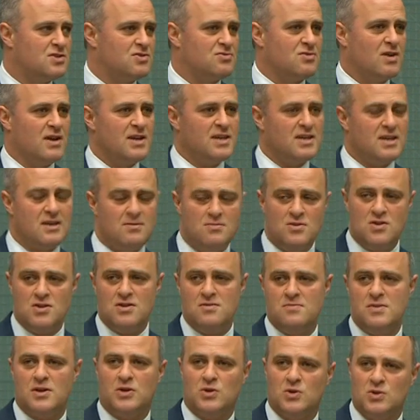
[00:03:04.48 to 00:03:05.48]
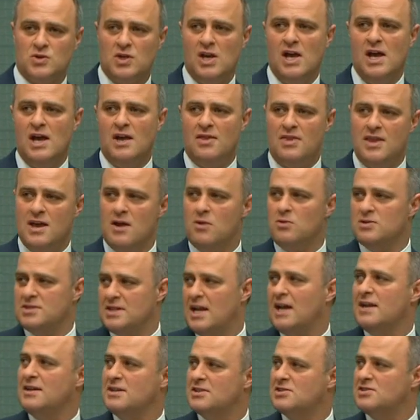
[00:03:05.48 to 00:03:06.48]
Australian community, because there was
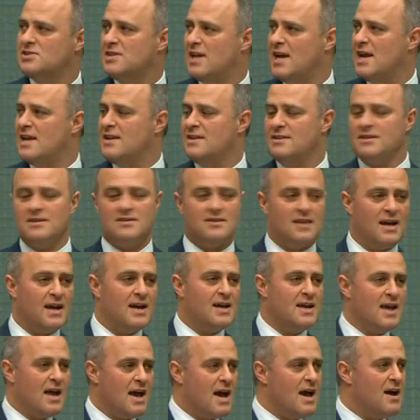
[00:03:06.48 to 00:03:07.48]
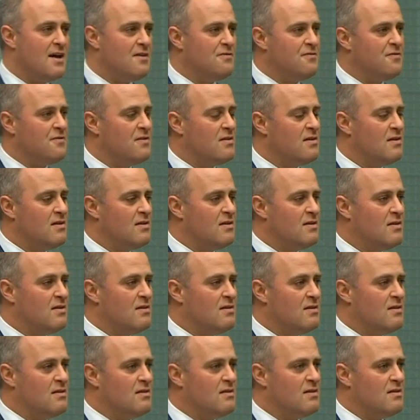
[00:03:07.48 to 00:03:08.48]
an understanding that they have
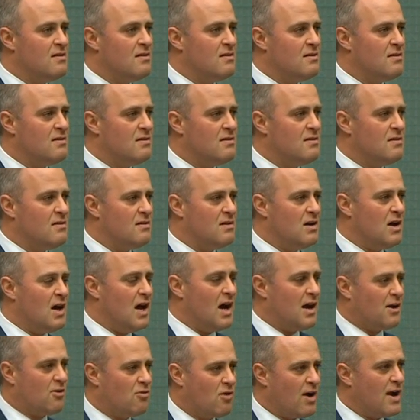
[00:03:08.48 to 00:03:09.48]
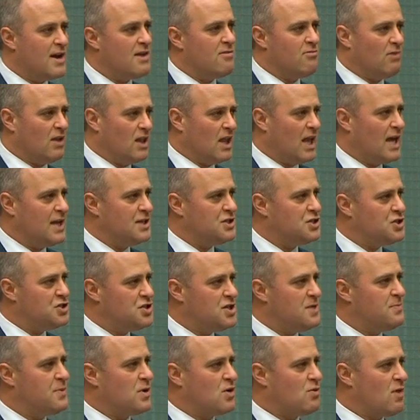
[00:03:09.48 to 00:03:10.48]
a greater
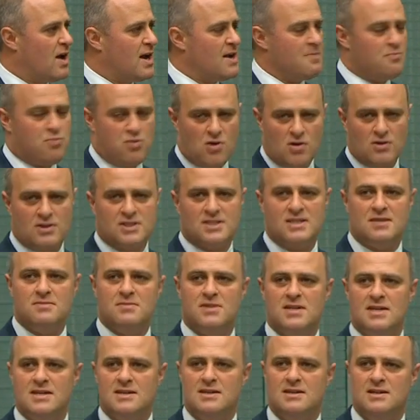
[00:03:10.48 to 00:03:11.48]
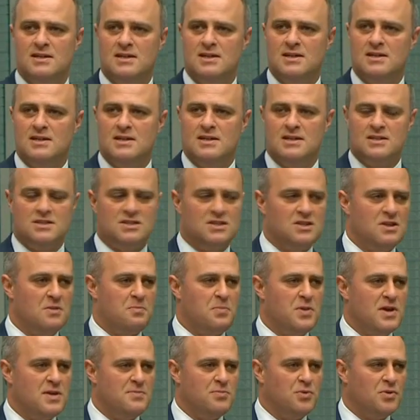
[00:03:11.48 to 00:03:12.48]
relationship, a greater proximity to the
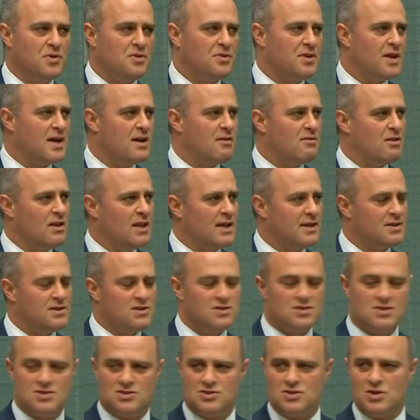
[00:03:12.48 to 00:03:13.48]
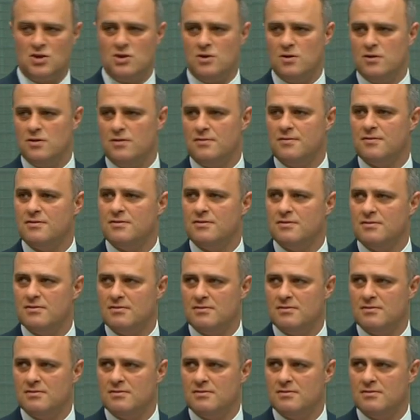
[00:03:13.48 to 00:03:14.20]
people that they are elected to serve.